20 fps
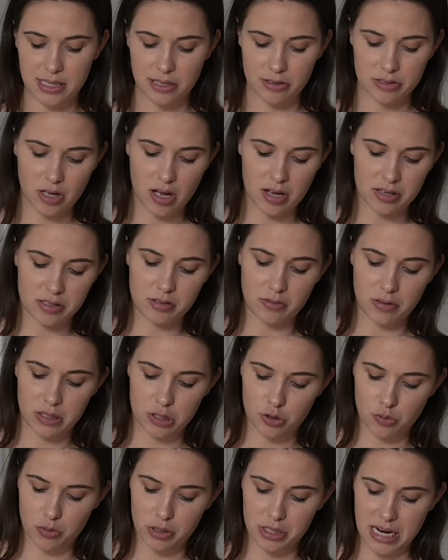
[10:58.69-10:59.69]
There's also a
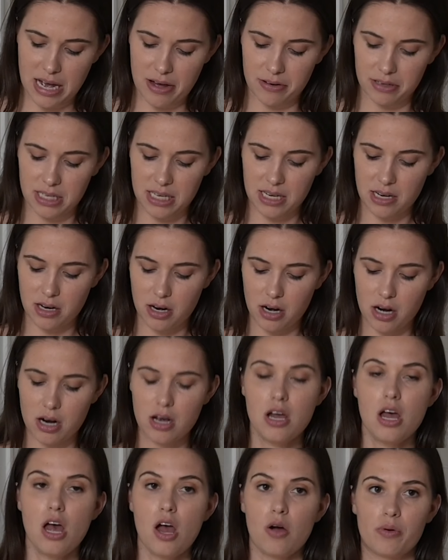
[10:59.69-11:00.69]
drawer down here
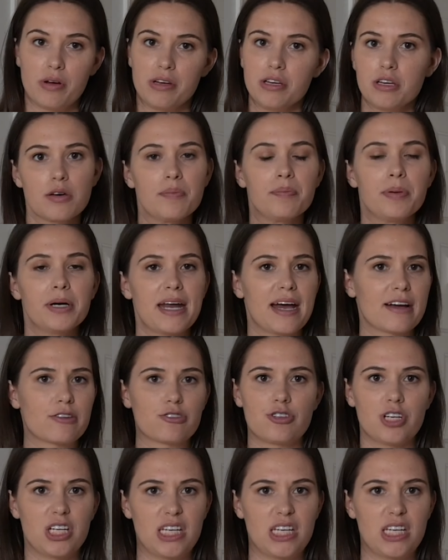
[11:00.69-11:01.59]
where you can put extra